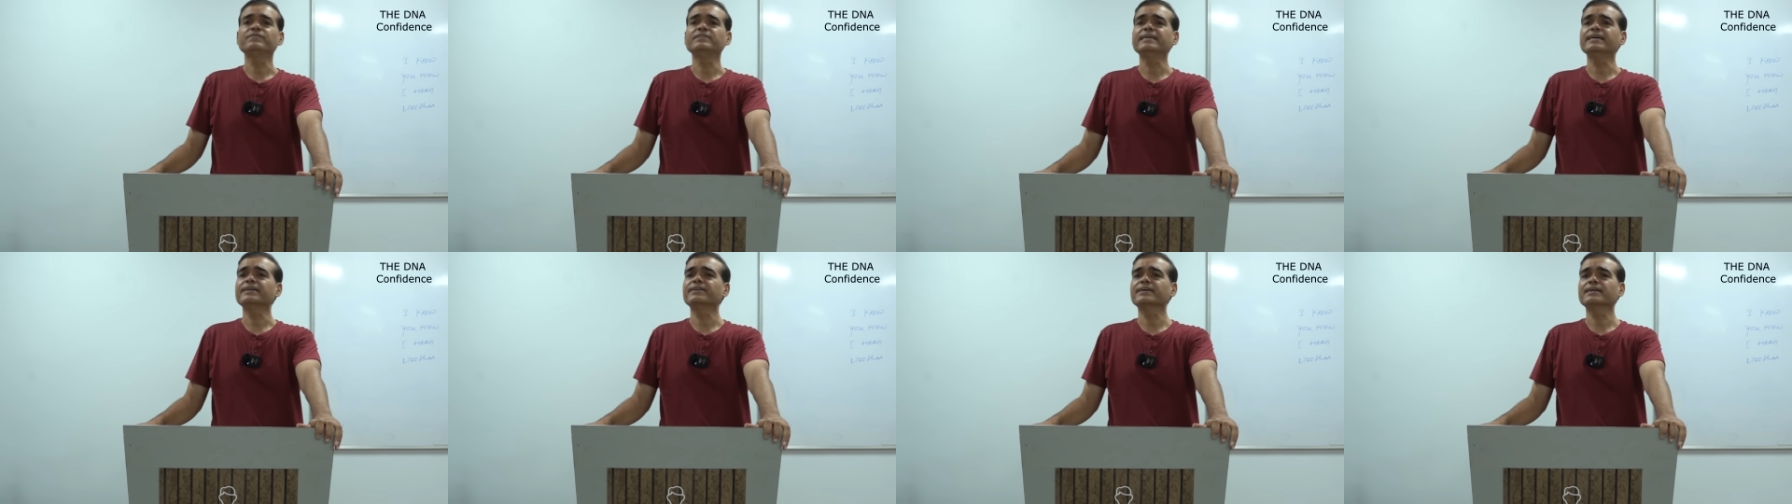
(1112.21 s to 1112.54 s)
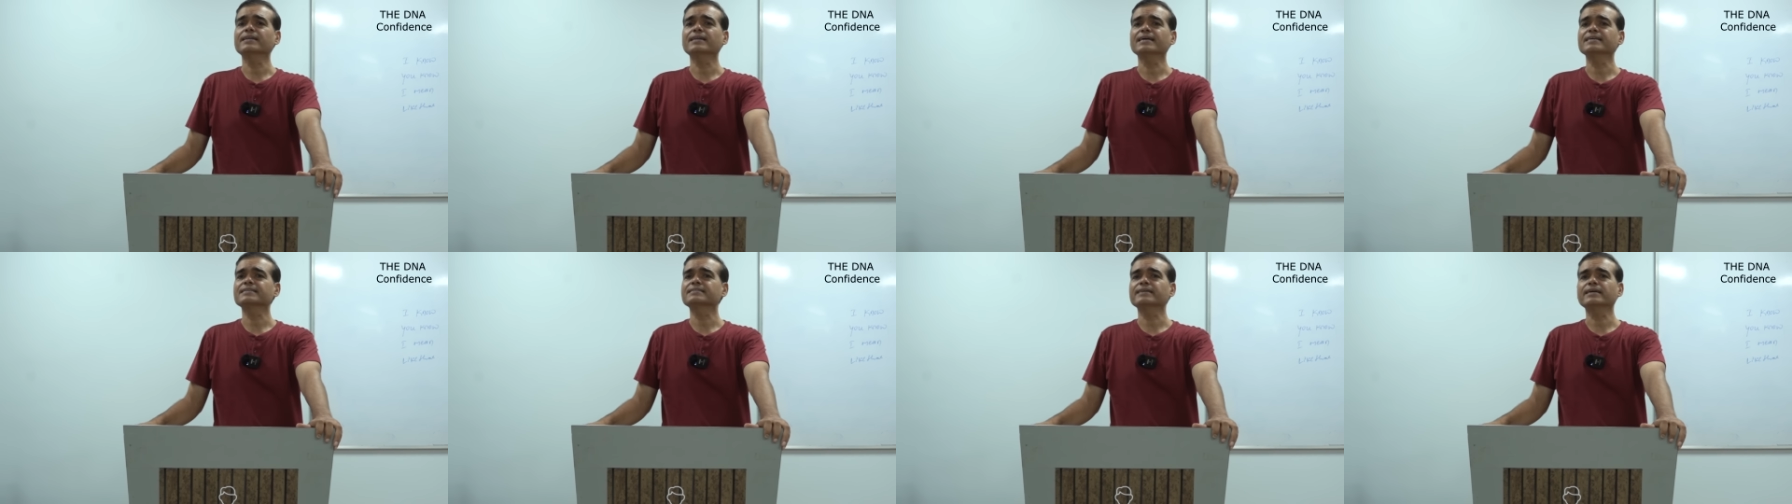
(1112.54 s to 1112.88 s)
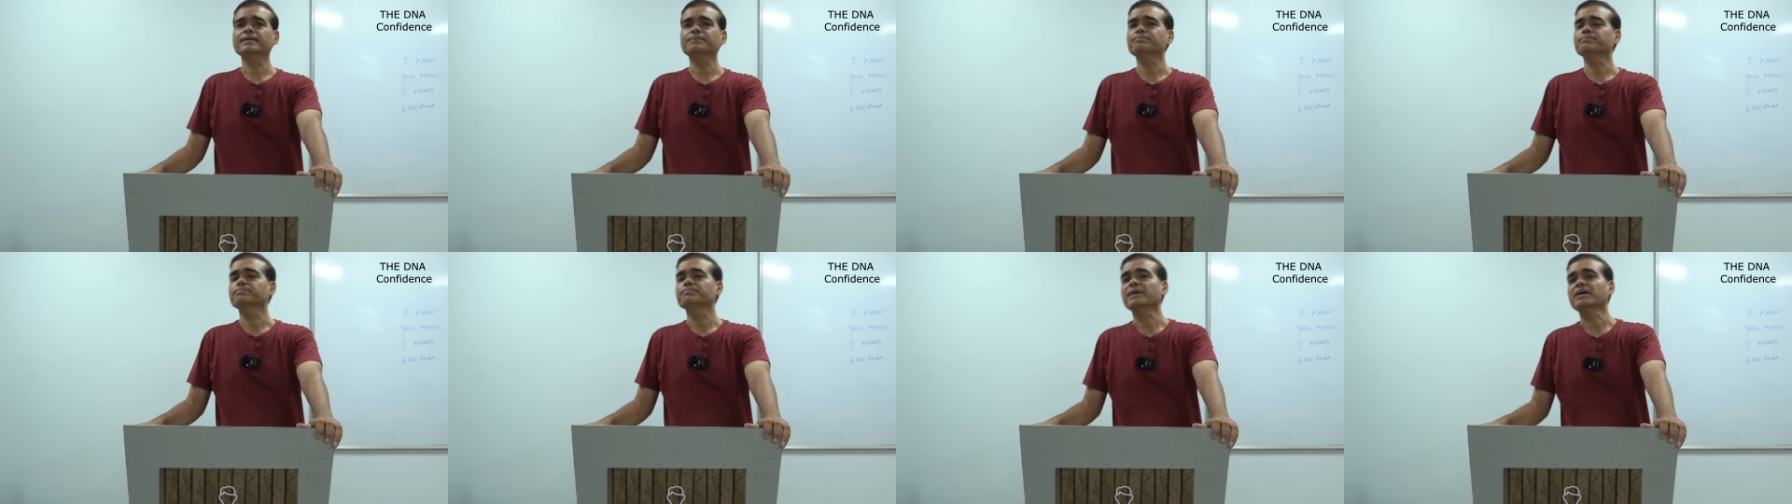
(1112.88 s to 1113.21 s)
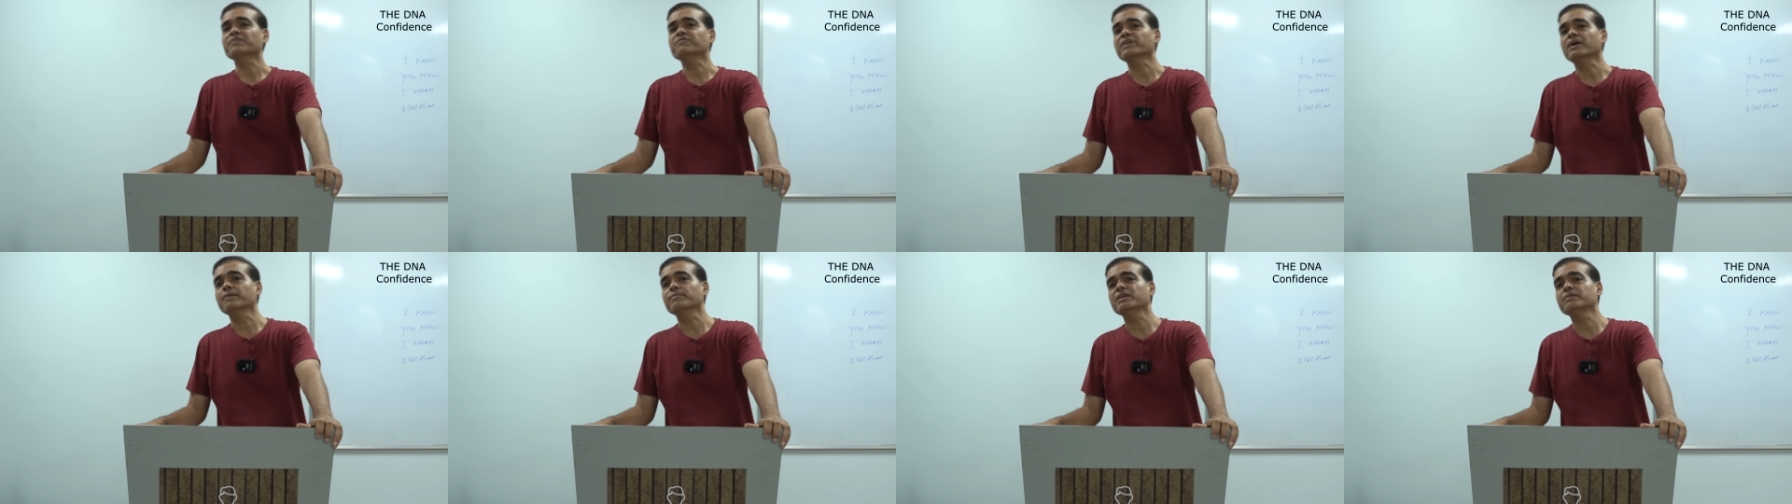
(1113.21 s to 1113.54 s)
they realize that my
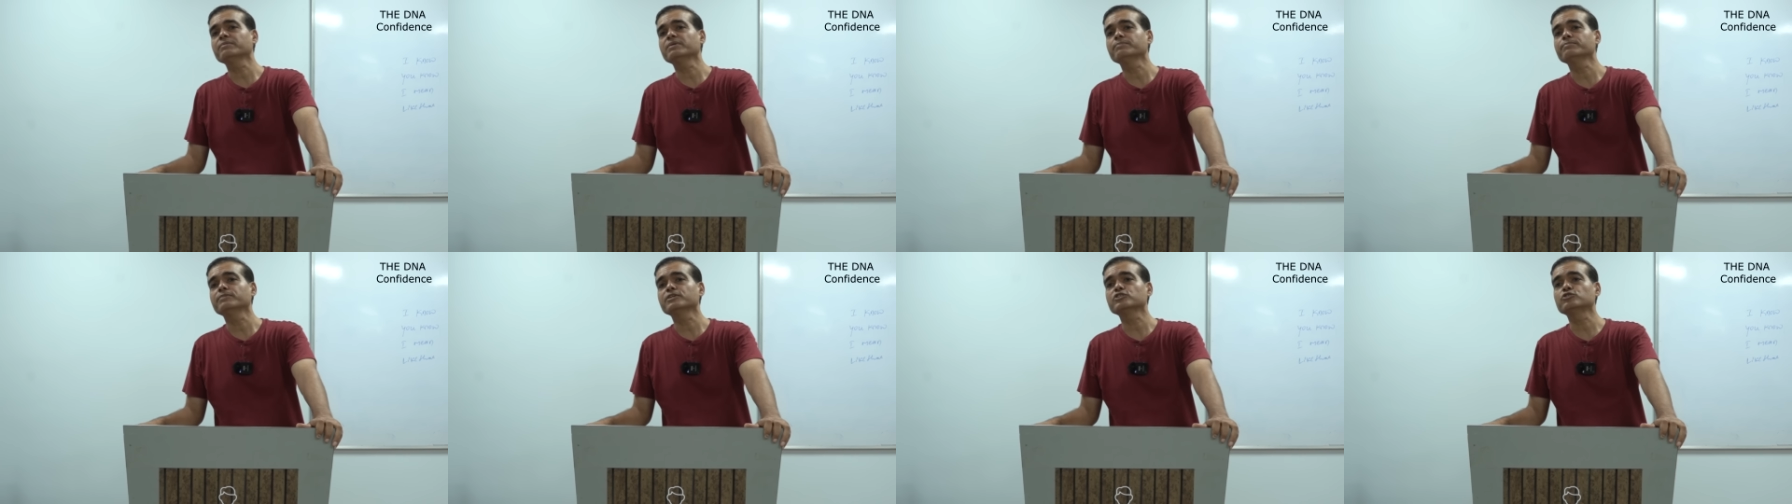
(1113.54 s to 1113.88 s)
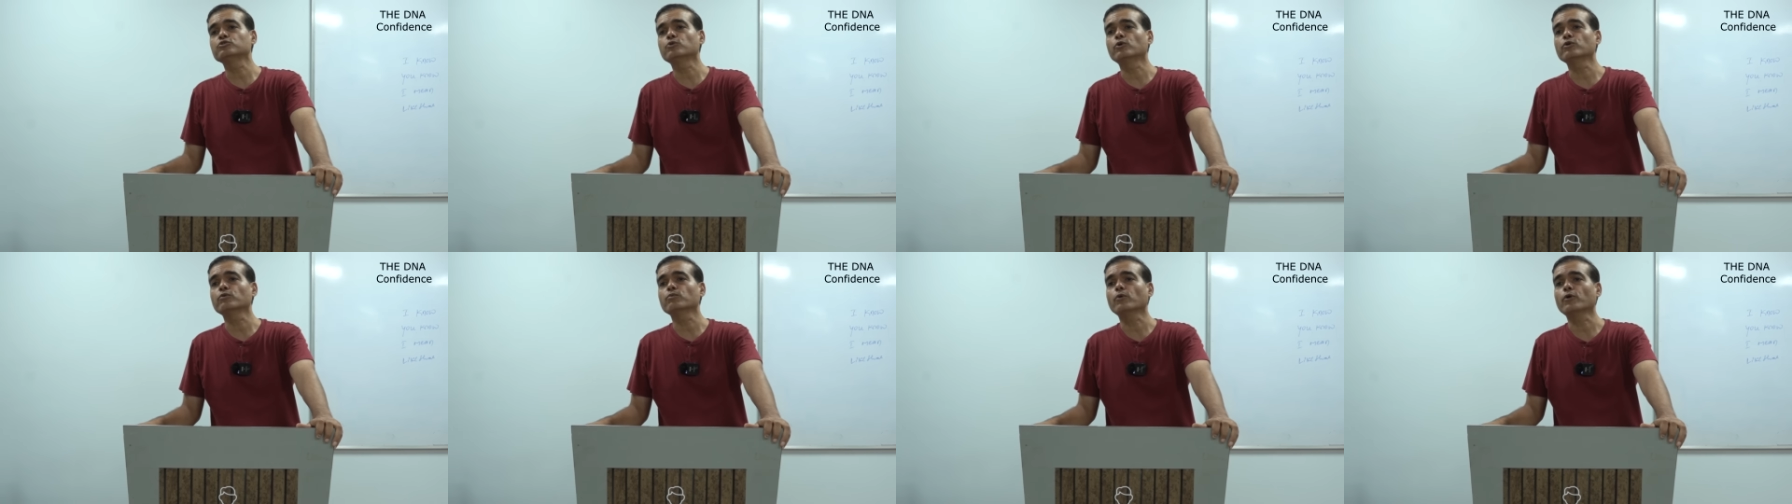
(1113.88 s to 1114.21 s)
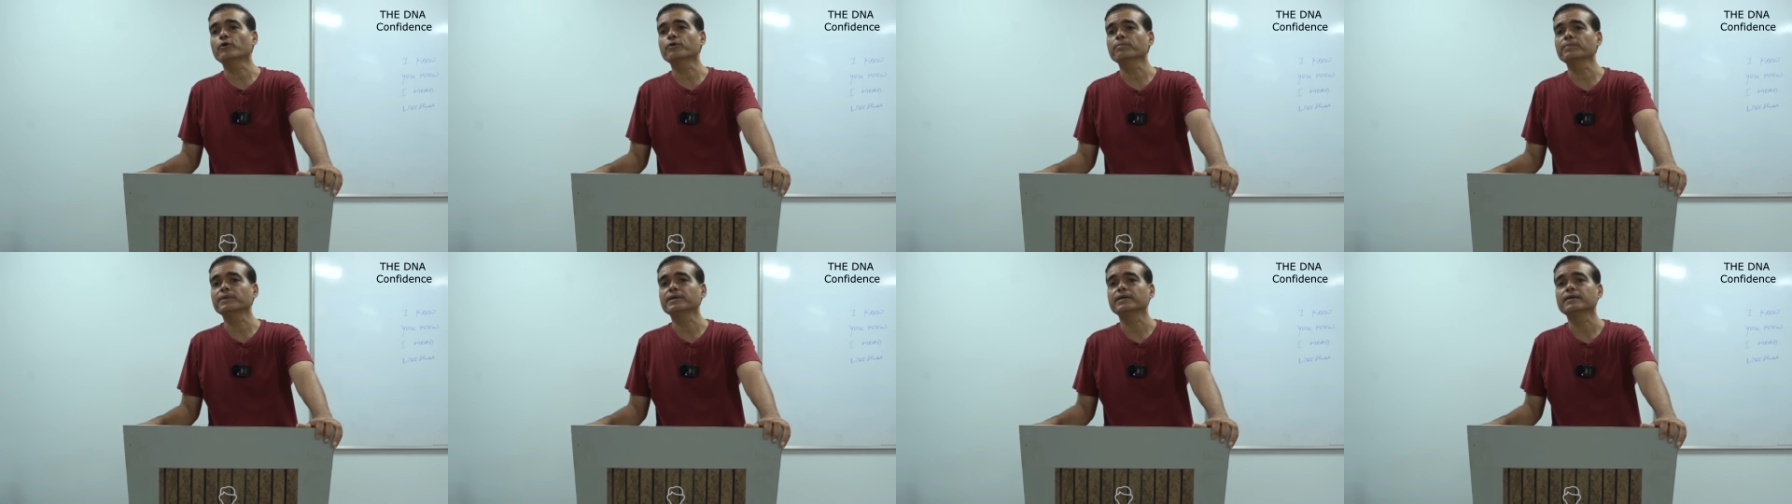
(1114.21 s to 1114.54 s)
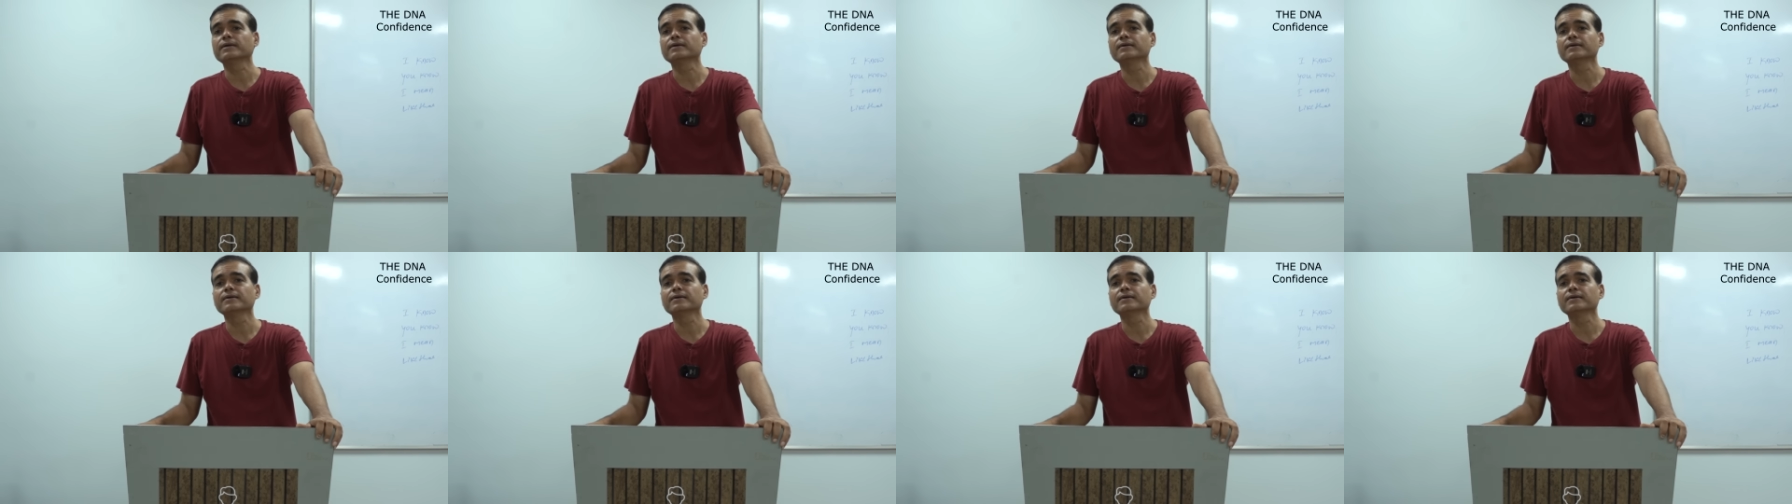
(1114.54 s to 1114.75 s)
family members don't want me.